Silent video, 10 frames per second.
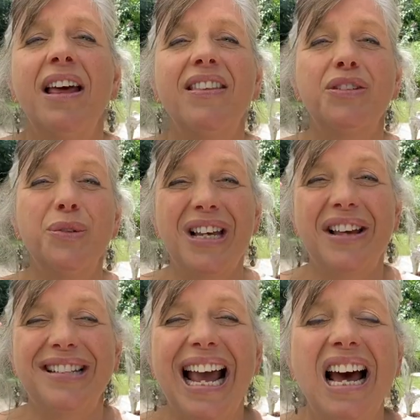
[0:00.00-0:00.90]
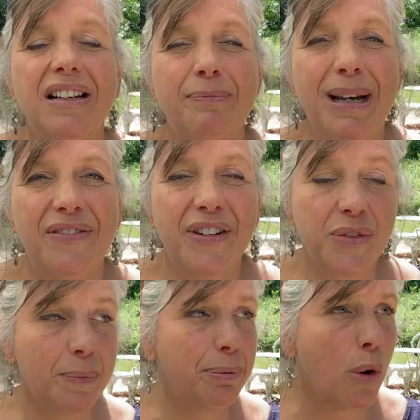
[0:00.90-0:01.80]
This also has the added benefit of
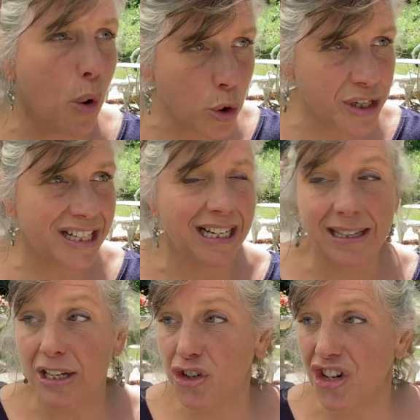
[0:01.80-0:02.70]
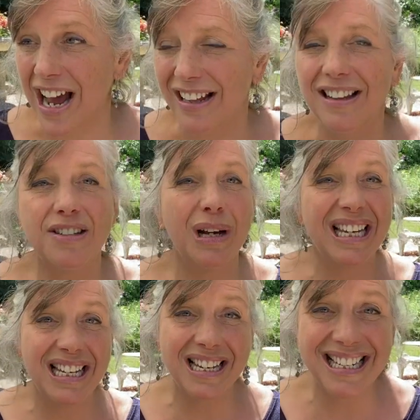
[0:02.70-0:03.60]
supporting this channel so I
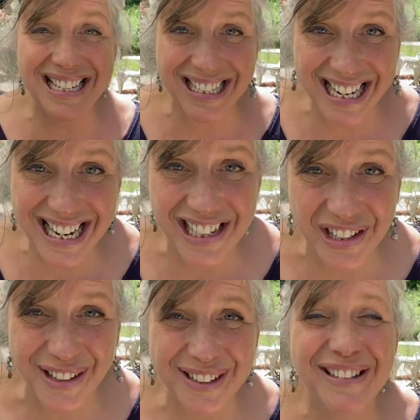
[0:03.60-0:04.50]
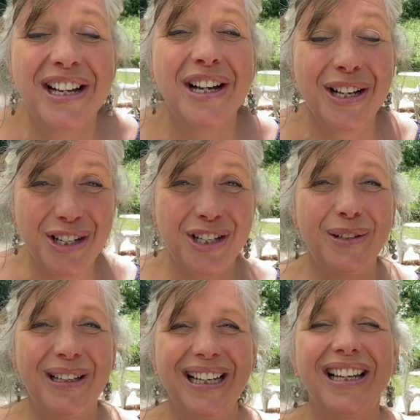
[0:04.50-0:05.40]
can continue
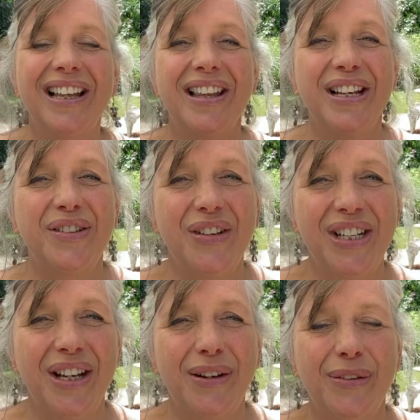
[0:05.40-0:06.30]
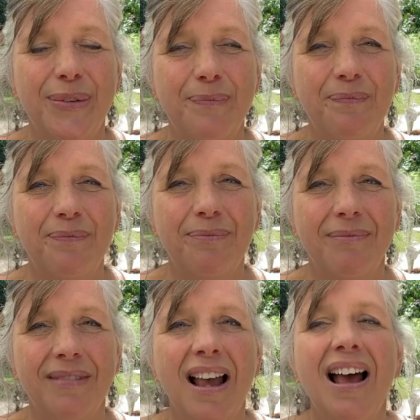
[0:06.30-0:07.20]
doing these videos.
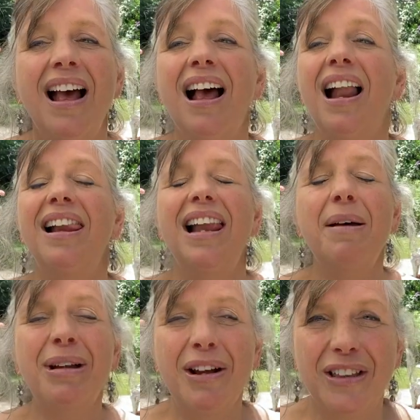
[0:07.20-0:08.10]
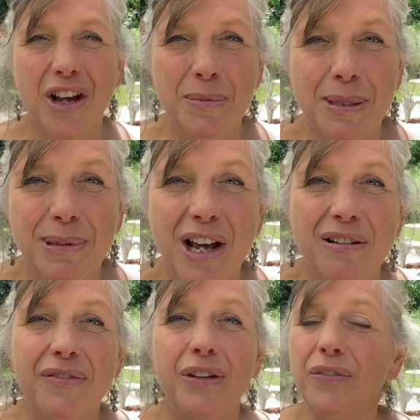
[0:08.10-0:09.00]
Let me know in the comments below
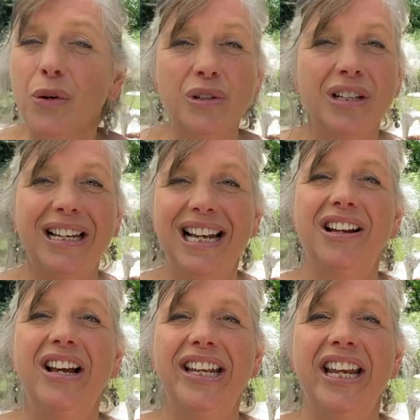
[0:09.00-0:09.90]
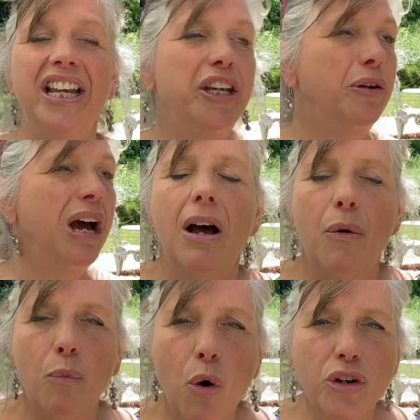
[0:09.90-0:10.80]
if you've got a ley line near you and
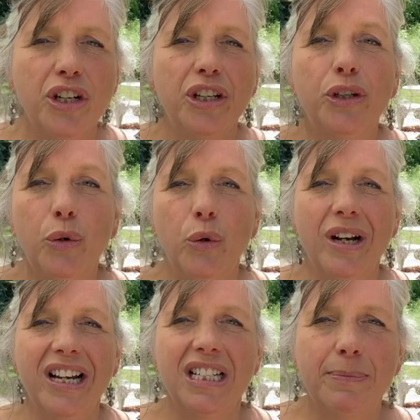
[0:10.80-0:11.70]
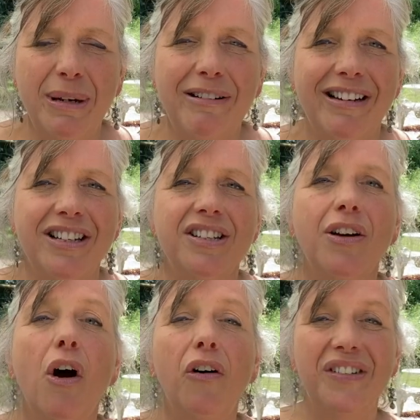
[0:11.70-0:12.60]
what your experience
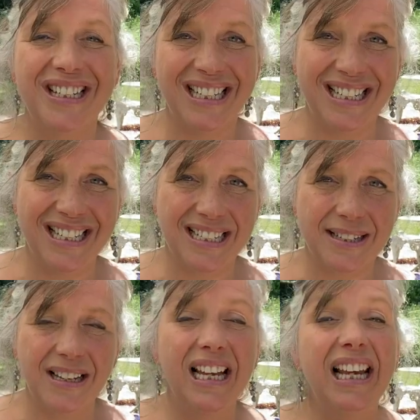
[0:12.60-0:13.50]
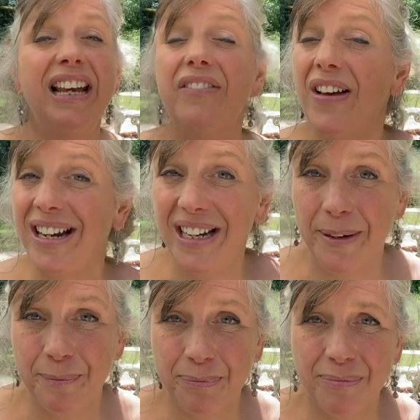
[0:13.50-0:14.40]
of it is, if any.
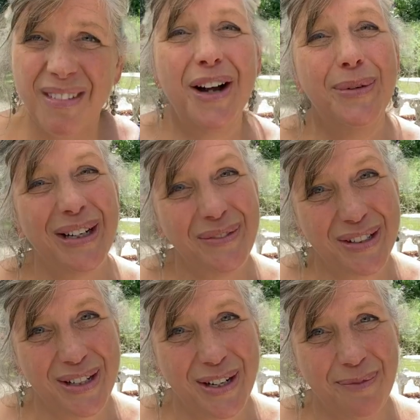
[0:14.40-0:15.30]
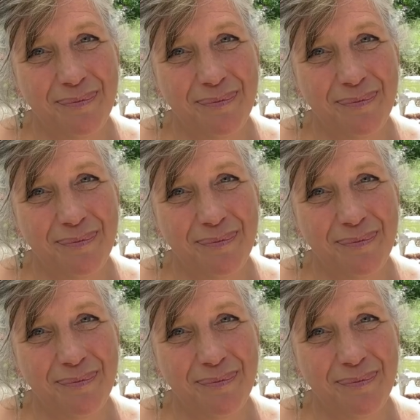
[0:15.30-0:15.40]
I would love to know.